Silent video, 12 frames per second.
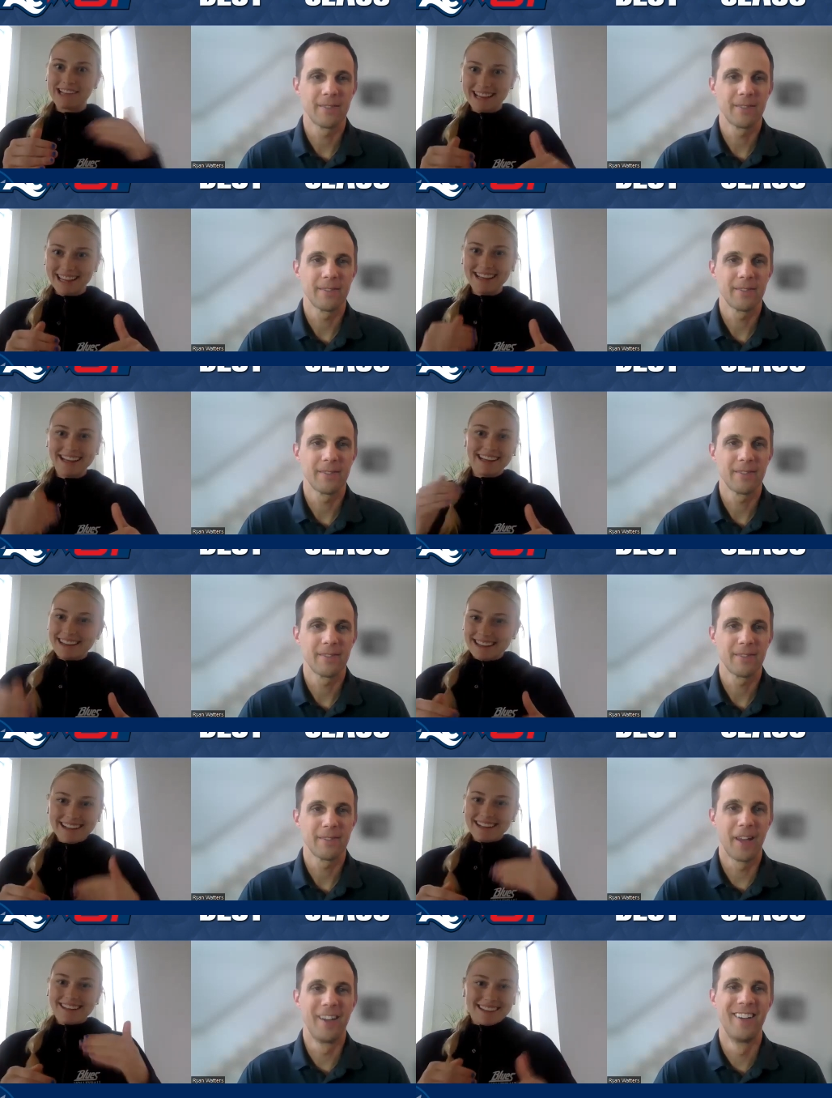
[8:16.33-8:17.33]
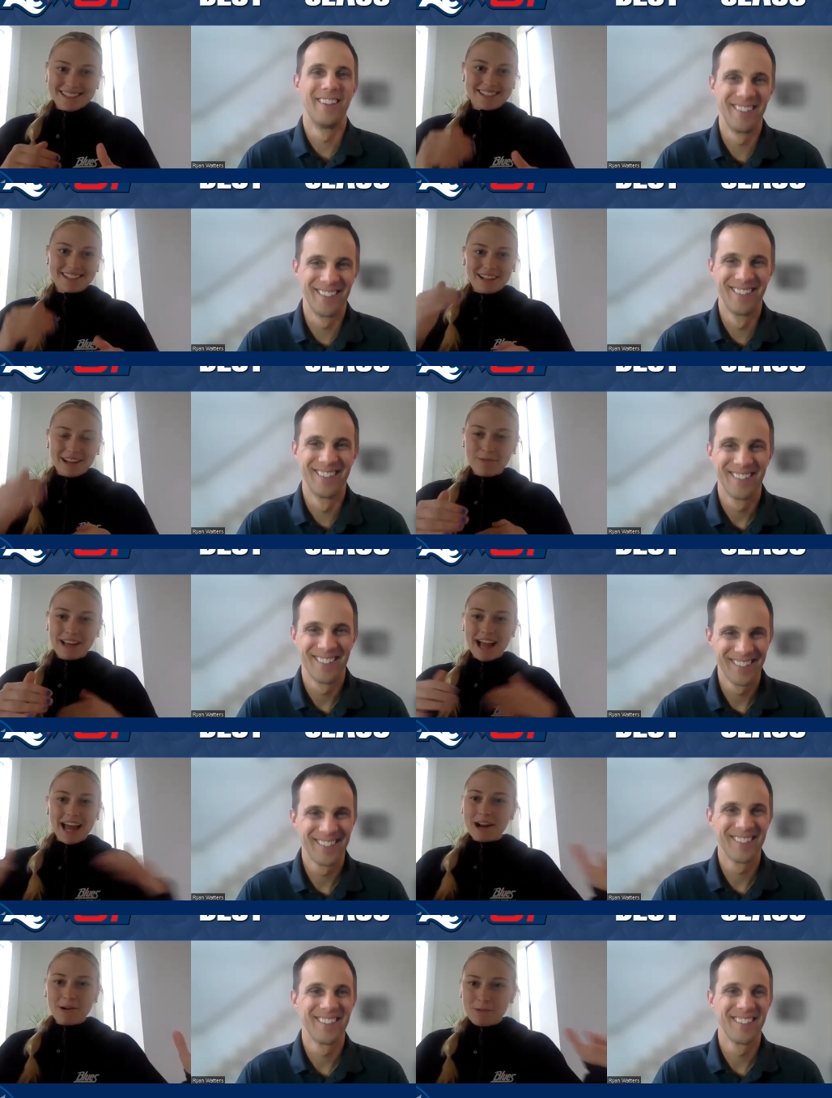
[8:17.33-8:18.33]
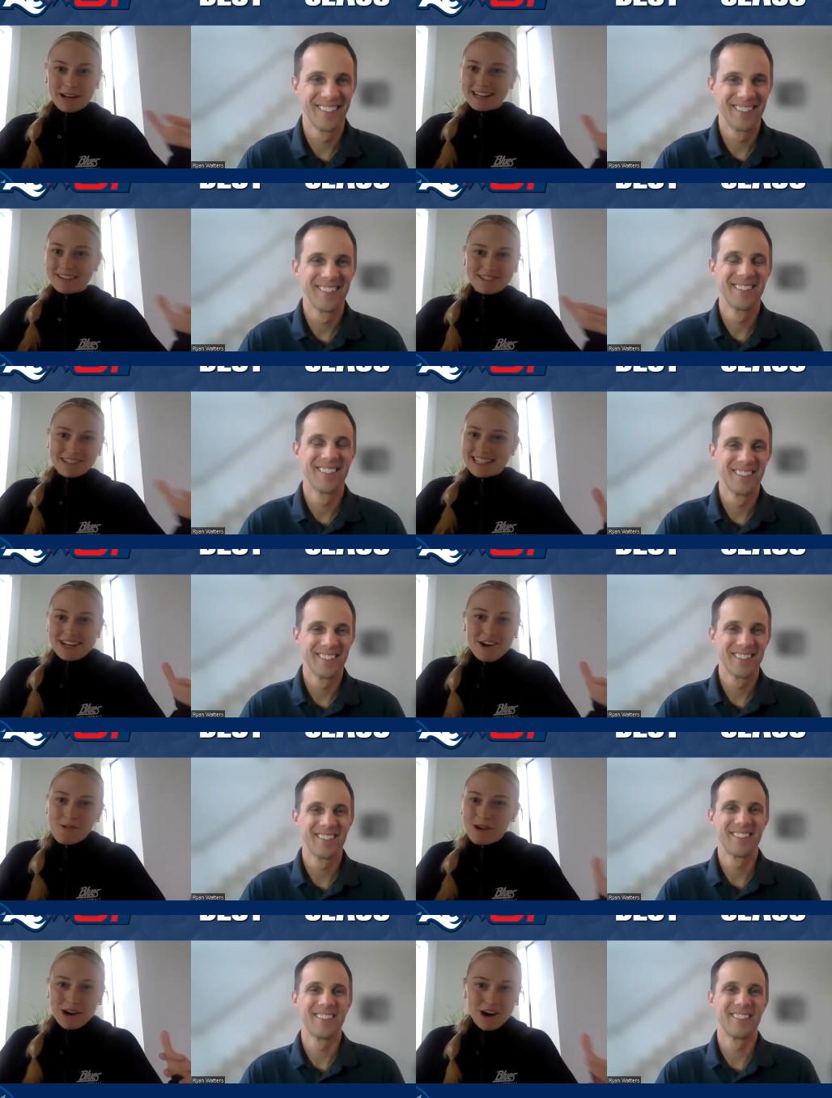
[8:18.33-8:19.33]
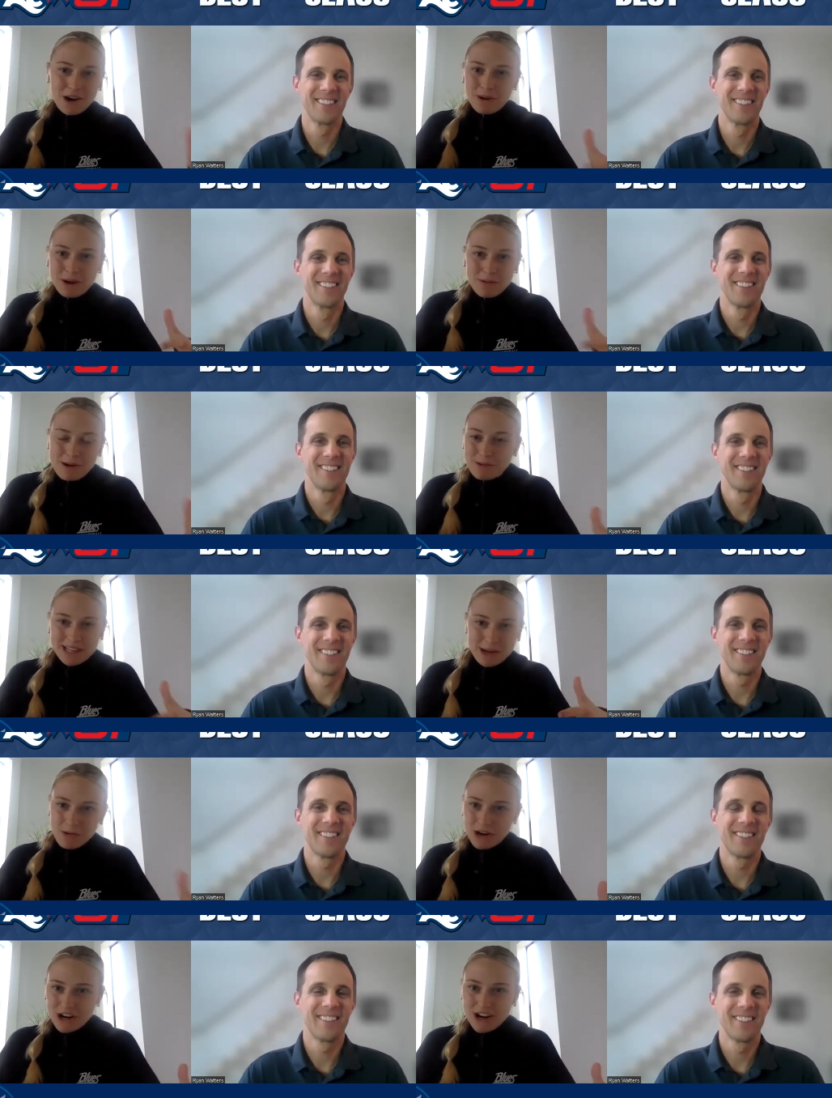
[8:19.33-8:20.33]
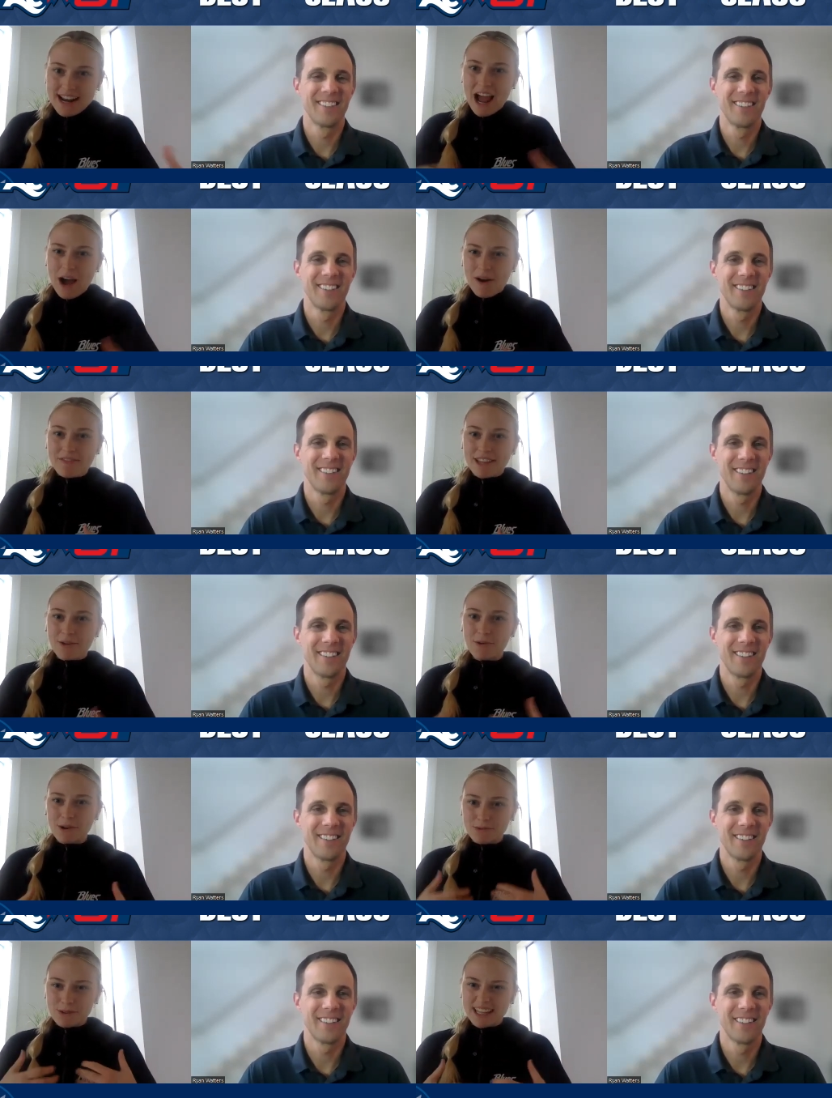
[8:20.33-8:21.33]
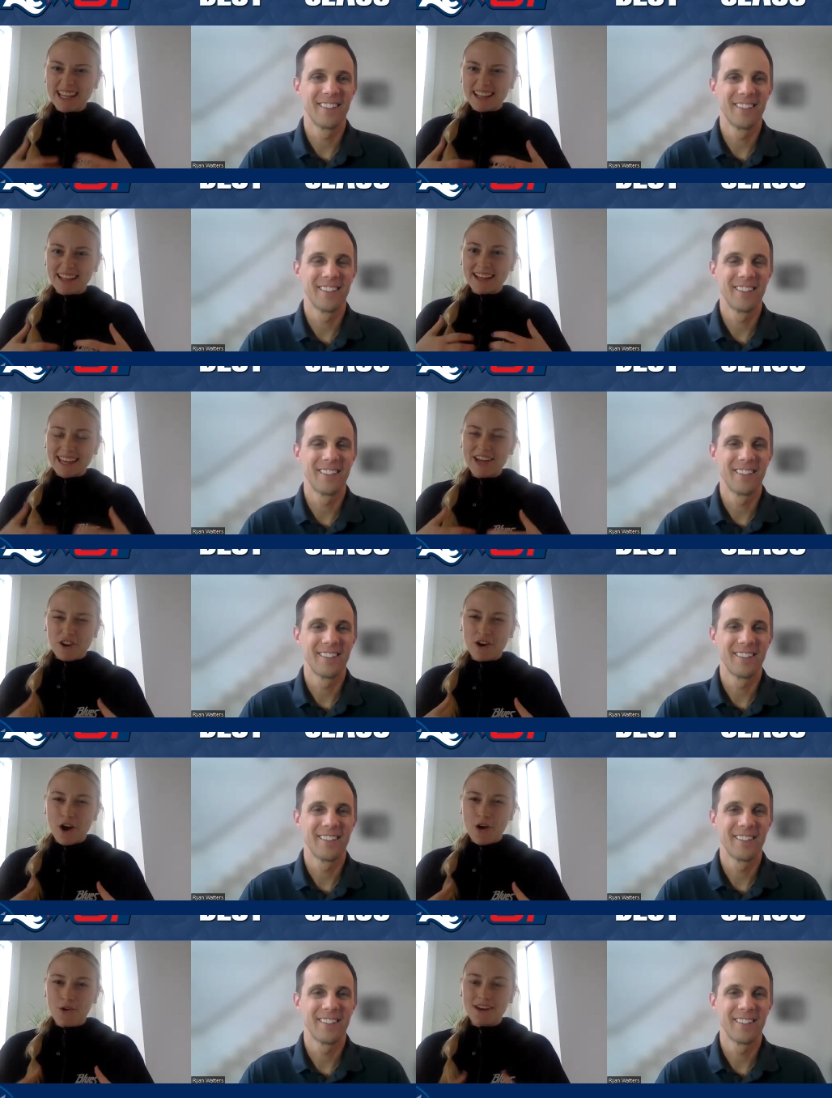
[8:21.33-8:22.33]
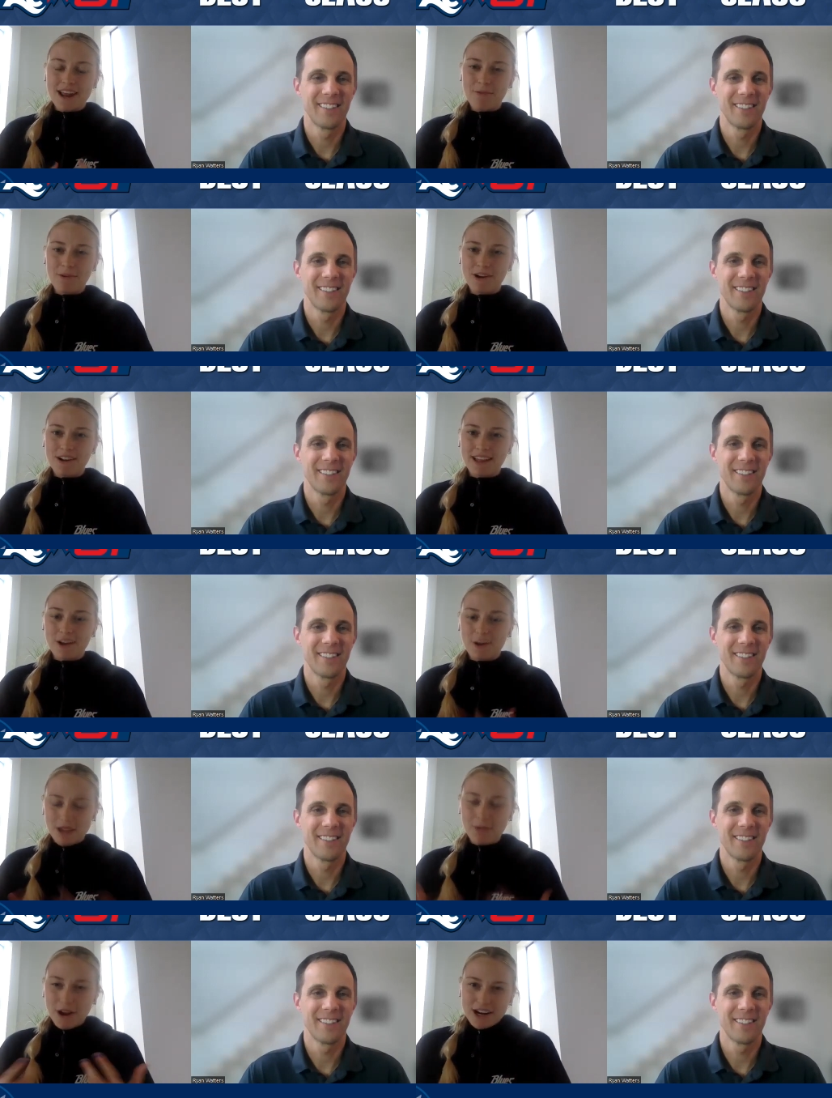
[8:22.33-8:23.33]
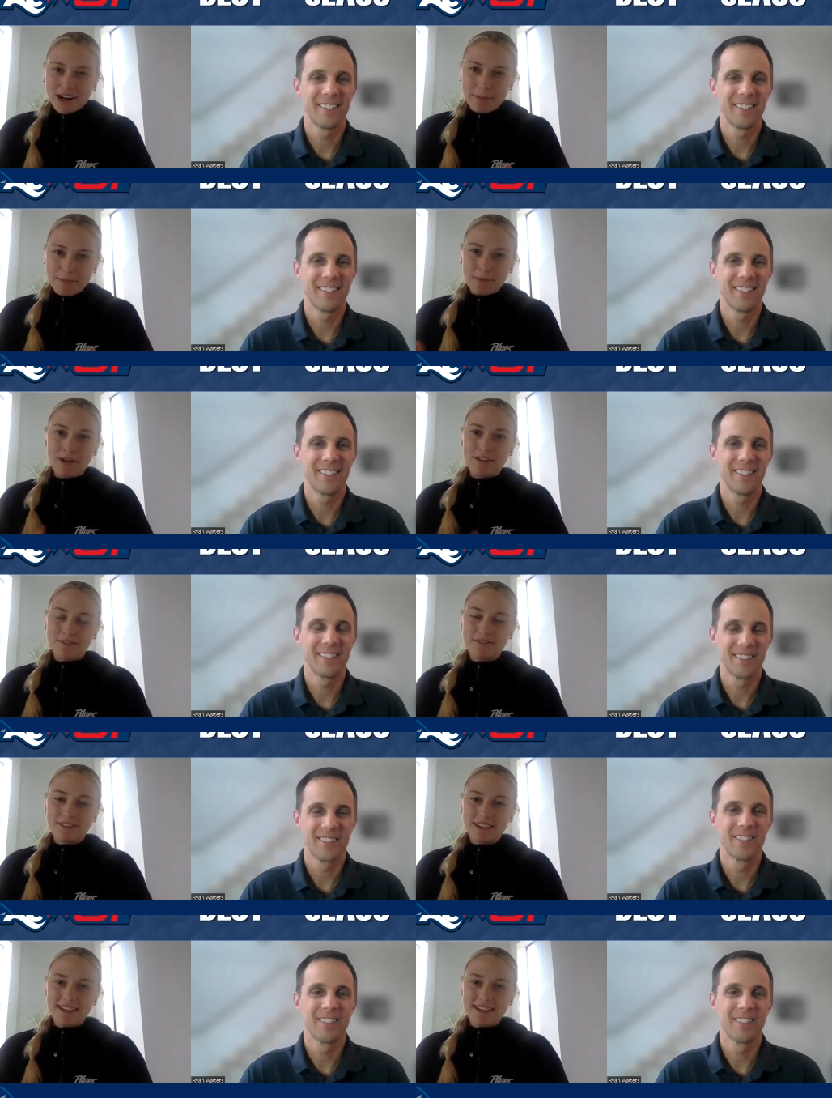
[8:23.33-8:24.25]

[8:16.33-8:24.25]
Speaker 1: Like let's like we kind of we we didn't know where where we really were and now i feel like we were really like in our own and we were like okay we are capable of